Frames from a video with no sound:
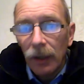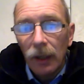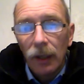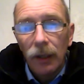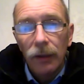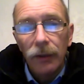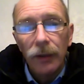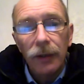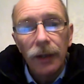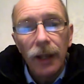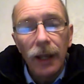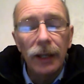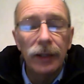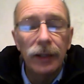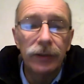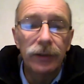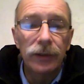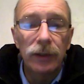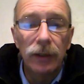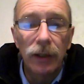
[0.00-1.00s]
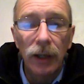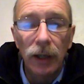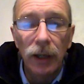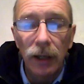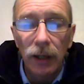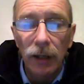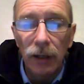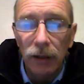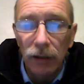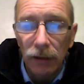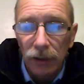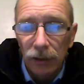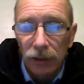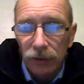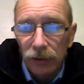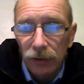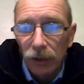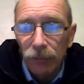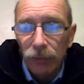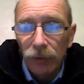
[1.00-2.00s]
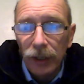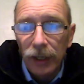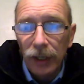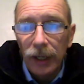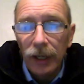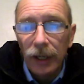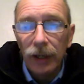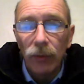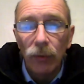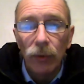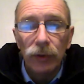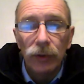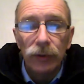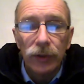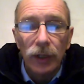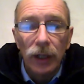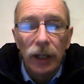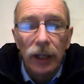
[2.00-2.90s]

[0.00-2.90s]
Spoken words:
the next example here was